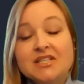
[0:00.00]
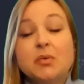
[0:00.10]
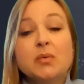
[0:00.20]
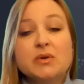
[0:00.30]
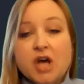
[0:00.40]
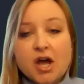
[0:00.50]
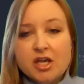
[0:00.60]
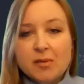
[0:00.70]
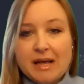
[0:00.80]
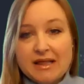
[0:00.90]
So when we're
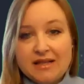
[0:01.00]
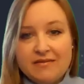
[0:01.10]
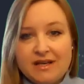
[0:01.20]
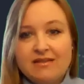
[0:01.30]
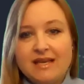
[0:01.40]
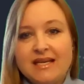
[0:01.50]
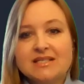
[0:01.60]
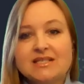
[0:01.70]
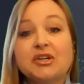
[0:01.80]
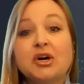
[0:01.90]
talking about living
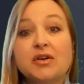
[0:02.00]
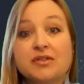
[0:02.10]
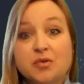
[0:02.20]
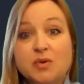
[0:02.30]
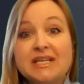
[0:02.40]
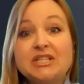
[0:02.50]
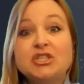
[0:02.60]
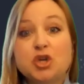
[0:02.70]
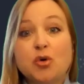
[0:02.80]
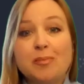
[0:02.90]
things, there are
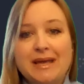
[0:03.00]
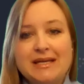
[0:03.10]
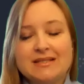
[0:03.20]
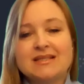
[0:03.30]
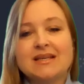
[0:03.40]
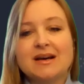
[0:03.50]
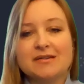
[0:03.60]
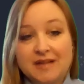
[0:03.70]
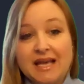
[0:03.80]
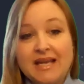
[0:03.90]
three domains
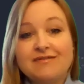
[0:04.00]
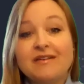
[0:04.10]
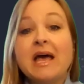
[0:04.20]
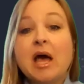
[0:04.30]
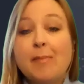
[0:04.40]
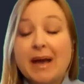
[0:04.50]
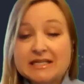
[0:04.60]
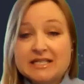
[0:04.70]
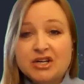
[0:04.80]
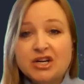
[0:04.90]
of life,
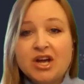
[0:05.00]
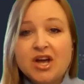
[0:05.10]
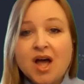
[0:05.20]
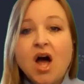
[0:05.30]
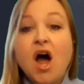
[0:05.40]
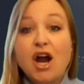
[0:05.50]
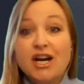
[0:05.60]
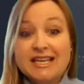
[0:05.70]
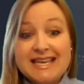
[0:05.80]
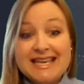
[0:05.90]
bacteria,
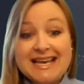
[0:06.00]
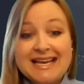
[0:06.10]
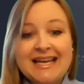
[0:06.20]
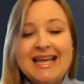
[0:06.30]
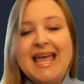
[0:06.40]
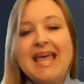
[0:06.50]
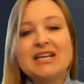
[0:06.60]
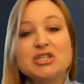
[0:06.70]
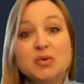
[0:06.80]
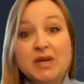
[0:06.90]
archaea,
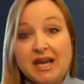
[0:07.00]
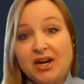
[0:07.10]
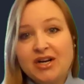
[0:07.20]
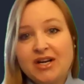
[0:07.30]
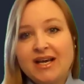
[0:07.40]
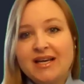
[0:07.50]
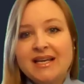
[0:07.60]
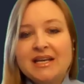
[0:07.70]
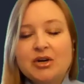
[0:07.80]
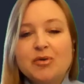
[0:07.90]
and eukarya.
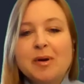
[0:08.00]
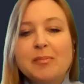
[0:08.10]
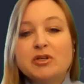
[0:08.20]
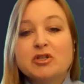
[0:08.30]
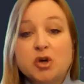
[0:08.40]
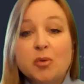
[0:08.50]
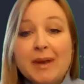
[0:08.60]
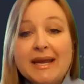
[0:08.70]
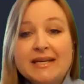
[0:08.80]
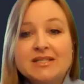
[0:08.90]
Now, remember,
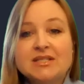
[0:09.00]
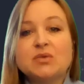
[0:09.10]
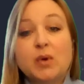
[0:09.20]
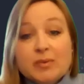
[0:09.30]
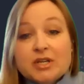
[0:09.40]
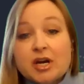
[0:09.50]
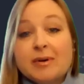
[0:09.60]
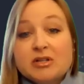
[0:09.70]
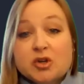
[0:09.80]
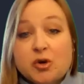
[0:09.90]
domains, when we talk
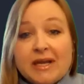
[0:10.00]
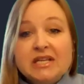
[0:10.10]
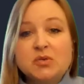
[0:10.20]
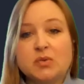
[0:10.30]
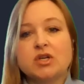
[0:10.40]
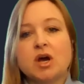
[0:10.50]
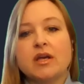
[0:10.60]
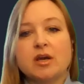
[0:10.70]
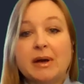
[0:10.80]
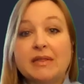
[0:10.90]
about domains, we're
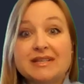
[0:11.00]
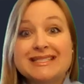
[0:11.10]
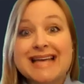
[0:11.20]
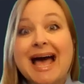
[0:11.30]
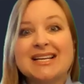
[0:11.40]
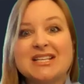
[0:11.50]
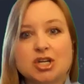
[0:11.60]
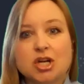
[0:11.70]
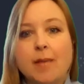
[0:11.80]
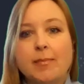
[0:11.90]
talking about this
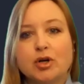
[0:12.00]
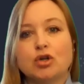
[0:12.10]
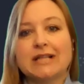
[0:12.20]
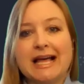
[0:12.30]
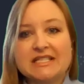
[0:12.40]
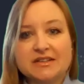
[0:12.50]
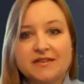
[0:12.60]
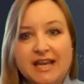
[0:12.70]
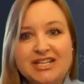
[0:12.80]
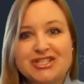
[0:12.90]
taxonomical
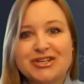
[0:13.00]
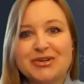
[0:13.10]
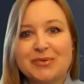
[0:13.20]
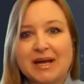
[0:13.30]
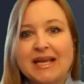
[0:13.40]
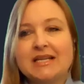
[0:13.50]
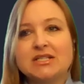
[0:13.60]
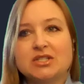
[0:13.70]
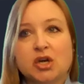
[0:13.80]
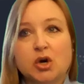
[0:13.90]
classification,
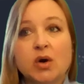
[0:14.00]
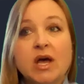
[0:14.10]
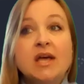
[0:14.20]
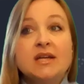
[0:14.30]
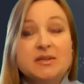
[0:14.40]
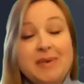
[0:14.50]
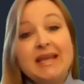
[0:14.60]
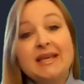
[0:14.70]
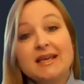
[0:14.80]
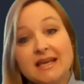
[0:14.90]
right? So,
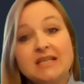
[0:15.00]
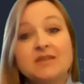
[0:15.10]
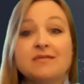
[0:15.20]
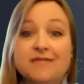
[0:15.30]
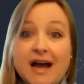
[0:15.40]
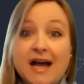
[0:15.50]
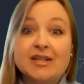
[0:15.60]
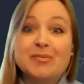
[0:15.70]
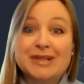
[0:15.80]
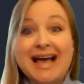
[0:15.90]
domain, kingdom,
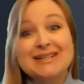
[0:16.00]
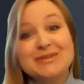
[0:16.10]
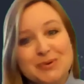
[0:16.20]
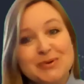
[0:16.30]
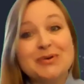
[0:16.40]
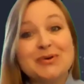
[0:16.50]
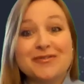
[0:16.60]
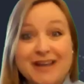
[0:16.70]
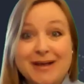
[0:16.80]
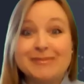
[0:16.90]
phylum, class, order,
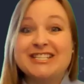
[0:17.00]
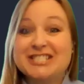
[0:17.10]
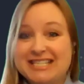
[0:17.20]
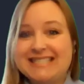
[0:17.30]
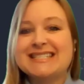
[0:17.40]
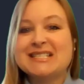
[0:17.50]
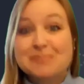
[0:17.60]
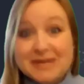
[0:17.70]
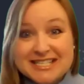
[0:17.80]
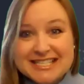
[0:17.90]
family, genus,
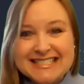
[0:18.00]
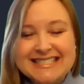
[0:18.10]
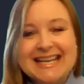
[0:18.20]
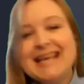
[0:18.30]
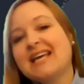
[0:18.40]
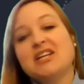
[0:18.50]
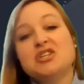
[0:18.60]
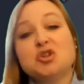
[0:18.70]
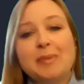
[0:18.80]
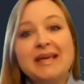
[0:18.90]
species.
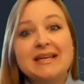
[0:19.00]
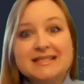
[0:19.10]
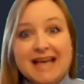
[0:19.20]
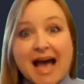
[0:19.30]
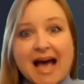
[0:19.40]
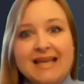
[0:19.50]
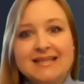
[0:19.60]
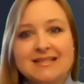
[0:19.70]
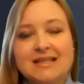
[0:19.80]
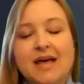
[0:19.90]
And domain is the
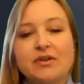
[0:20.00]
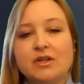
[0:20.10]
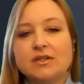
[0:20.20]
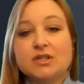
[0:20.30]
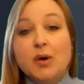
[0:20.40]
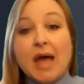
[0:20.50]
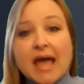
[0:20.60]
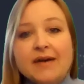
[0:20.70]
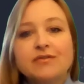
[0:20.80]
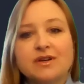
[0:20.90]
highest level. So,
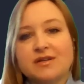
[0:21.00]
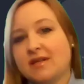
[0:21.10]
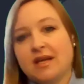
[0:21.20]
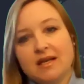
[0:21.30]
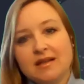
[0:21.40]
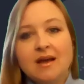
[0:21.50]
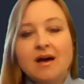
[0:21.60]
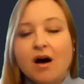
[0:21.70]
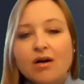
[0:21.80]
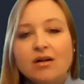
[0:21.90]
everything,
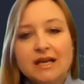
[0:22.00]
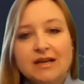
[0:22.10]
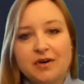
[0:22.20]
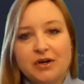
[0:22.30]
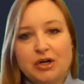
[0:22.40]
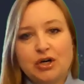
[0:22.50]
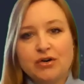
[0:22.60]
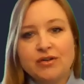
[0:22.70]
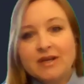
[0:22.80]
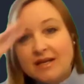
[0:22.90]
all life on
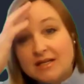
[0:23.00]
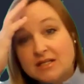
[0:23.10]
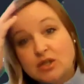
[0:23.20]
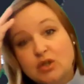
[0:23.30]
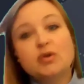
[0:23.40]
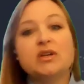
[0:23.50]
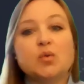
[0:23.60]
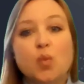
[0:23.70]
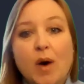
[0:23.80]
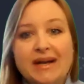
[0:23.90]
Earth, is included
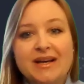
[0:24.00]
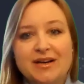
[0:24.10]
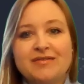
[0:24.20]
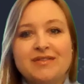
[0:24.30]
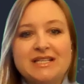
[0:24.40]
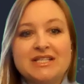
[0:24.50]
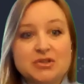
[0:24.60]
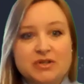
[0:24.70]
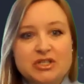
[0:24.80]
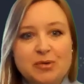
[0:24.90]
in one of these
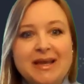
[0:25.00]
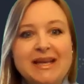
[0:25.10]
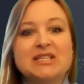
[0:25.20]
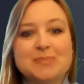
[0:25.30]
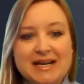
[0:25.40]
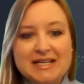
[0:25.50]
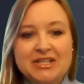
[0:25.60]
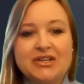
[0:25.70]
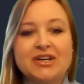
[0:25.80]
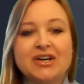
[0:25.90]
three domains
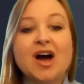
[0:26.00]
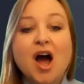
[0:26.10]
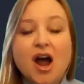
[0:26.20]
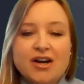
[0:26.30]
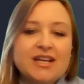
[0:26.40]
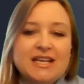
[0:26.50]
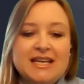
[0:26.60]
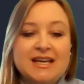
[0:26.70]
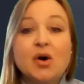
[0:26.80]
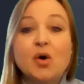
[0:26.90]
bacteria,
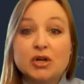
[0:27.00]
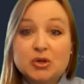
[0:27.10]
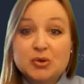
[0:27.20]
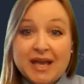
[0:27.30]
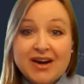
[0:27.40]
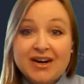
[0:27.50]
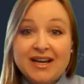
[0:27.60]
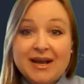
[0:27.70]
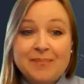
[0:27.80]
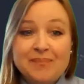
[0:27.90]
archaea, or
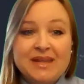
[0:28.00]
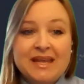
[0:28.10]
eukarya.